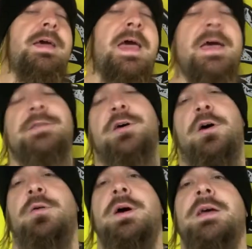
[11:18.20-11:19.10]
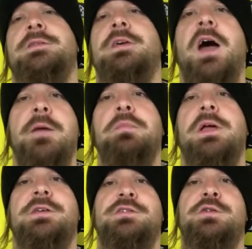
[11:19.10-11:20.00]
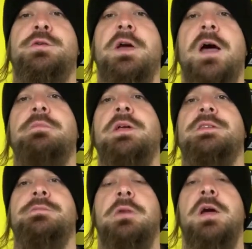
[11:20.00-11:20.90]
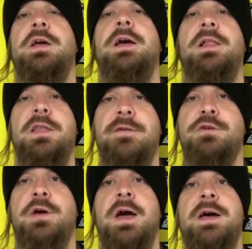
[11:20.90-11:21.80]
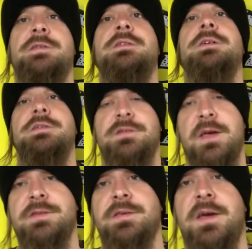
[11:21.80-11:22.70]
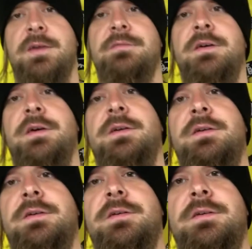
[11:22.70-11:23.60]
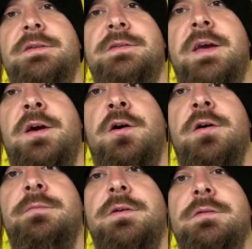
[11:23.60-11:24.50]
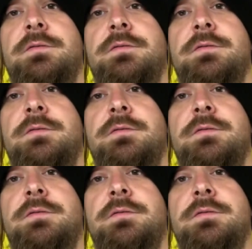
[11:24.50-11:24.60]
As always, God bless you. God bless America. I love you guys. Stay safe and stay armed.